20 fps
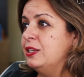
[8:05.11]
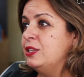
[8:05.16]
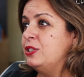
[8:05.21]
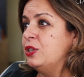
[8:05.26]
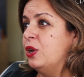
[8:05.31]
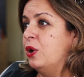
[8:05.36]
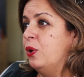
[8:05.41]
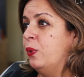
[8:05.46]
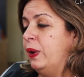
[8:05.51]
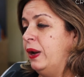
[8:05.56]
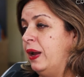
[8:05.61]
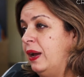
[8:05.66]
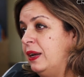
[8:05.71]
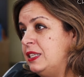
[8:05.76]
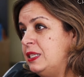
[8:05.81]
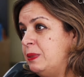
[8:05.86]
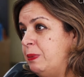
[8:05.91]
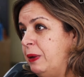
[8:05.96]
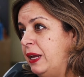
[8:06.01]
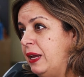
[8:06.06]
So when
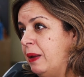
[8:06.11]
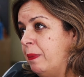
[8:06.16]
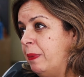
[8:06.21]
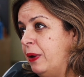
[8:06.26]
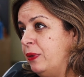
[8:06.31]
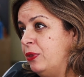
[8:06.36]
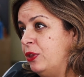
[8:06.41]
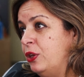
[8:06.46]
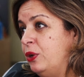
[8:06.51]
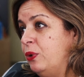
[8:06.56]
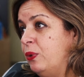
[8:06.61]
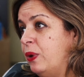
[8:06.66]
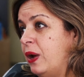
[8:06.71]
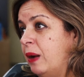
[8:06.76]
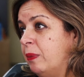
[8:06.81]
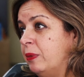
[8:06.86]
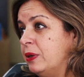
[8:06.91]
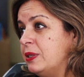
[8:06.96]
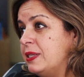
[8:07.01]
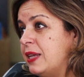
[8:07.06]
I speak about the
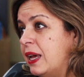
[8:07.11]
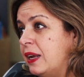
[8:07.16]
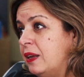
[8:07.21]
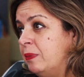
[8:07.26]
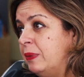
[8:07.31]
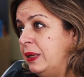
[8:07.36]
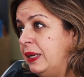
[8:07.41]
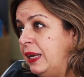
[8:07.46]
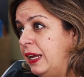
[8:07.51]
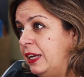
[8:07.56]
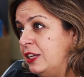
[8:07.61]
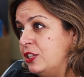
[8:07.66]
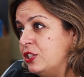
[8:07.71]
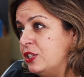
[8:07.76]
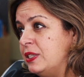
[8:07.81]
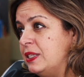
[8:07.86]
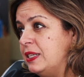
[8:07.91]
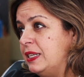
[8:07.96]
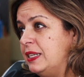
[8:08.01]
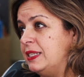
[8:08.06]
newcomer settlement
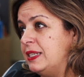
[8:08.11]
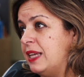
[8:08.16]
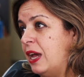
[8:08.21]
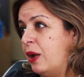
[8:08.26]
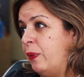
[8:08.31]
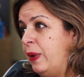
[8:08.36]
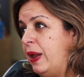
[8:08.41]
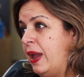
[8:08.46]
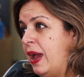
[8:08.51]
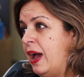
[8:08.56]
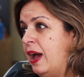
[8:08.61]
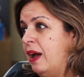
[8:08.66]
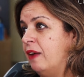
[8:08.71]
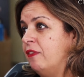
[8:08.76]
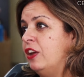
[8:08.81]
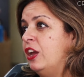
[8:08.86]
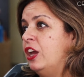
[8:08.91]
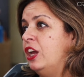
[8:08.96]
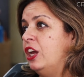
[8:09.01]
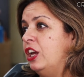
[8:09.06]
agencies that we
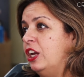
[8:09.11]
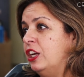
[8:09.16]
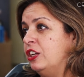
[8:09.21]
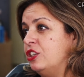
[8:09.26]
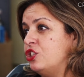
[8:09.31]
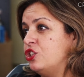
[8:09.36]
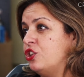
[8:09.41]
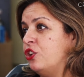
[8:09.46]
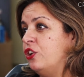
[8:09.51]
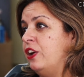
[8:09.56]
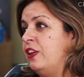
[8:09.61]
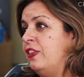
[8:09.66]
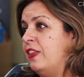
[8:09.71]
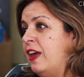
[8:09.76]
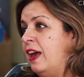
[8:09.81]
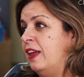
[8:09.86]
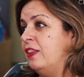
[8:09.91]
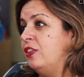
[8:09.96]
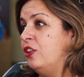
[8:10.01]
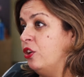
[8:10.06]
have, ensuring
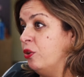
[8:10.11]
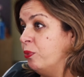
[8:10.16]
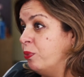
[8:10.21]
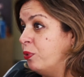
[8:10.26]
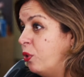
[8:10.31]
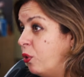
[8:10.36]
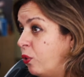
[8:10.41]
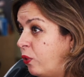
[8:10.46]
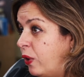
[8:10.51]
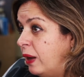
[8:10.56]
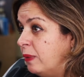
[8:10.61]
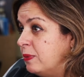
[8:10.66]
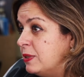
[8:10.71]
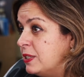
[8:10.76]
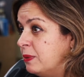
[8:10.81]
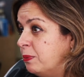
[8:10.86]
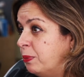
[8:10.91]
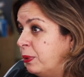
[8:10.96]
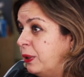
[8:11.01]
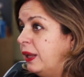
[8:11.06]
that there are
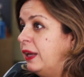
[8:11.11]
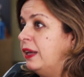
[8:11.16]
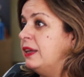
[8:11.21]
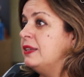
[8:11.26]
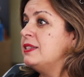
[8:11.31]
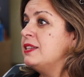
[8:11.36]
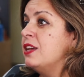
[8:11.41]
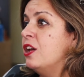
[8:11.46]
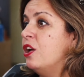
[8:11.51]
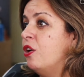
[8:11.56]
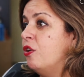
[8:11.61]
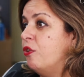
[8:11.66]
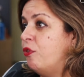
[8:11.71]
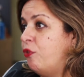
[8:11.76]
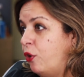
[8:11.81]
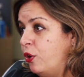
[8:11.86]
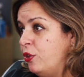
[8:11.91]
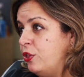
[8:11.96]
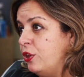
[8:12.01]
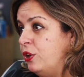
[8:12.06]
programs in place
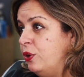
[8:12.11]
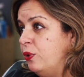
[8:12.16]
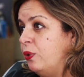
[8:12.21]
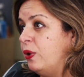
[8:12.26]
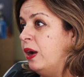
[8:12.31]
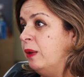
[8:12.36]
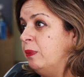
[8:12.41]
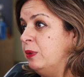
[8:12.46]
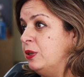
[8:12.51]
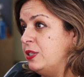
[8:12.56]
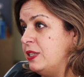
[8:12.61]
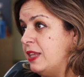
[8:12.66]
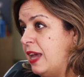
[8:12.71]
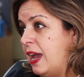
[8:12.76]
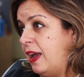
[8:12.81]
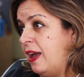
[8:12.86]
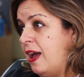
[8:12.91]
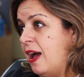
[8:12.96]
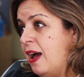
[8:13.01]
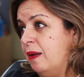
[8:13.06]
for the newcomers
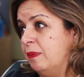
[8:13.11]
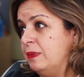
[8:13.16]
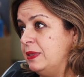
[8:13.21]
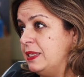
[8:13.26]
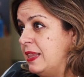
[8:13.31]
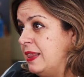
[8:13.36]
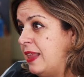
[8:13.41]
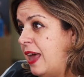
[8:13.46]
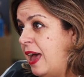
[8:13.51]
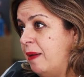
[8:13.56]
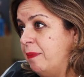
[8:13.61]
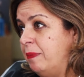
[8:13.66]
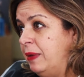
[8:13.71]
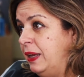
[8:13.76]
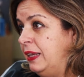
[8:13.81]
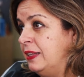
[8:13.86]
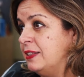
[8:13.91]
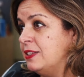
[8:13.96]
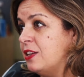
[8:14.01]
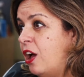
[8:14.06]
that comes, and that
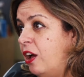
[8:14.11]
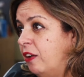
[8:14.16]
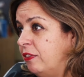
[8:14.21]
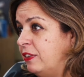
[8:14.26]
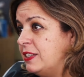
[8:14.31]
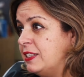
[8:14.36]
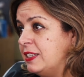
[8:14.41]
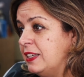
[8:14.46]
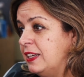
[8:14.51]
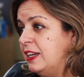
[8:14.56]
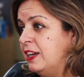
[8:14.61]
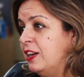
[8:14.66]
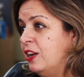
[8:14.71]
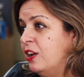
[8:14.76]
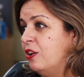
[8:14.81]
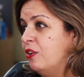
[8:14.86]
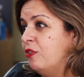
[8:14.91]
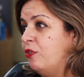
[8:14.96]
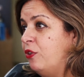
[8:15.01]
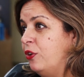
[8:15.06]
means obviously
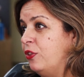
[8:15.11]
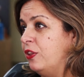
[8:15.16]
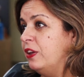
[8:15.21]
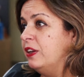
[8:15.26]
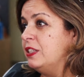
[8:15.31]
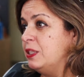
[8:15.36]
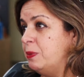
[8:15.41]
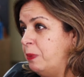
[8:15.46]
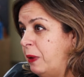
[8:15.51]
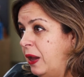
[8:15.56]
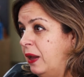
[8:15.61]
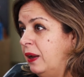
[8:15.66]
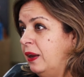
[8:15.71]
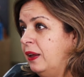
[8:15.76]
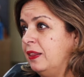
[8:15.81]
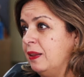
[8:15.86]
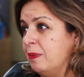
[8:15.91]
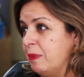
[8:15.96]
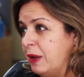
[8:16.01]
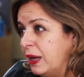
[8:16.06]
for the
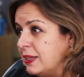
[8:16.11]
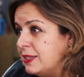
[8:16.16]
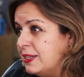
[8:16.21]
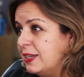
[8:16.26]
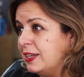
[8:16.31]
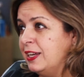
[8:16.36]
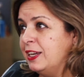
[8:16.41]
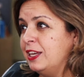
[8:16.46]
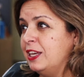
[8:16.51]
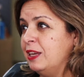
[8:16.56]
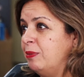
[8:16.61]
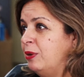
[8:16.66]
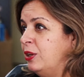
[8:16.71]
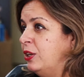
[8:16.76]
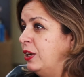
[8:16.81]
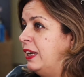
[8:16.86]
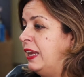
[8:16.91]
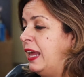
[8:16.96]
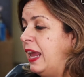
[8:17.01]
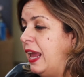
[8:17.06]
Hispanic, the Mexican
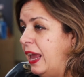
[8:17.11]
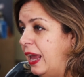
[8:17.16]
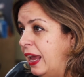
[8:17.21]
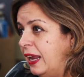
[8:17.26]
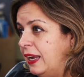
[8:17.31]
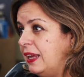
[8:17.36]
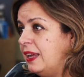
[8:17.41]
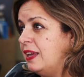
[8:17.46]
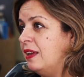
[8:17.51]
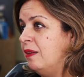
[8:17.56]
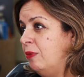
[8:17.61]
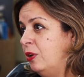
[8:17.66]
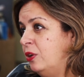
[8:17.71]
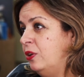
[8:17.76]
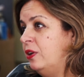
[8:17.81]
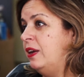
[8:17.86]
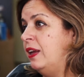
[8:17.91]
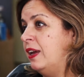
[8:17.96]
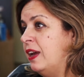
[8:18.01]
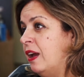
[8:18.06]
community, any
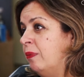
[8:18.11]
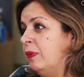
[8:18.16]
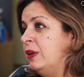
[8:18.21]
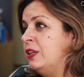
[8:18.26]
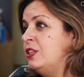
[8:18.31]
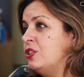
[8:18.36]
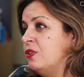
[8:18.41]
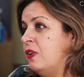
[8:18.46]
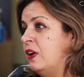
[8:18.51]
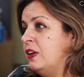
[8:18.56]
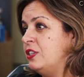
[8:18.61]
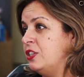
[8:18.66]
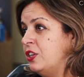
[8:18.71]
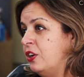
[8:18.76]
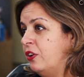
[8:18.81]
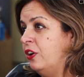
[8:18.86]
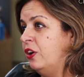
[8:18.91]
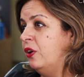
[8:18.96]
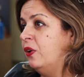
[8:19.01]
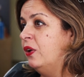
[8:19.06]
community coming to
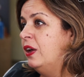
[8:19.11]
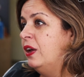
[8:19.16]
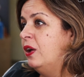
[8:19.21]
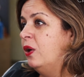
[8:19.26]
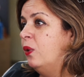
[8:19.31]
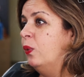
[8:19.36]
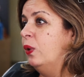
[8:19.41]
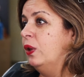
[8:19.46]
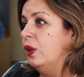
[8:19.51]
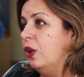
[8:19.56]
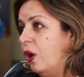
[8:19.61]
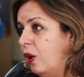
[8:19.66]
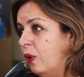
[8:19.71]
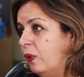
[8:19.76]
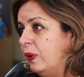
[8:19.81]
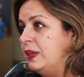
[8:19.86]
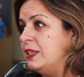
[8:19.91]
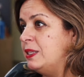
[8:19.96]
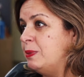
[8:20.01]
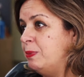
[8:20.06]
Ontario will
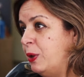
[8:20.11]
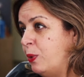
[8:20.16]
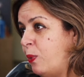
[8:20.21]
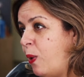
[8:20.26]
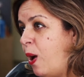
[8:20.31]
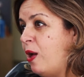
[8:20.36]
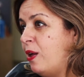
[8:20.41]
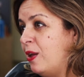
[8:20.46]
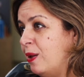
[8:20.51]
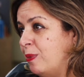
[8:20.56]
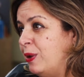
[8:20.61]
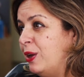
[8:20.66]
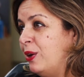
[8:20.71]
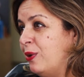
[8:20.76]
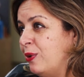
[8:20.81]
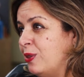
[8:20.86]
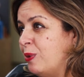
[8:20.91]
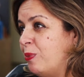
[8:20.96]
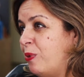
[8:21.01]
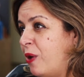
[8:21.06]
always be welcome
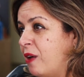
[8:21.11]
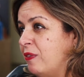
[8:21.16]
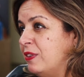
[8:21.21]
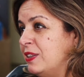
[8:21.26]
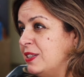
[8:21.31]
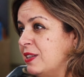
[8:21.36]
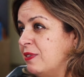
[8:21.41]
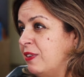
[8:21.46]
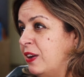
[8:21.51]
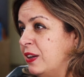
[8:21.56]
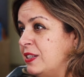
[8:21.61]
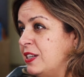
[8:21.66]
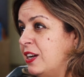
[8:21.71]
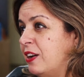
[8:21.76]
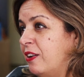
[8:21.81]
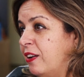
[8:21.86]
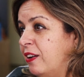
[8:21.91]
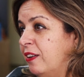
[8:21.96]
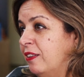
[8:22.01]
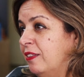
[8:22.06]
here in the province of
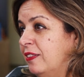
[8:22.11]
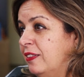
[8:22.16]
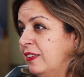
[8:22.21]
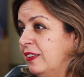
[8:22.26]
Ontario.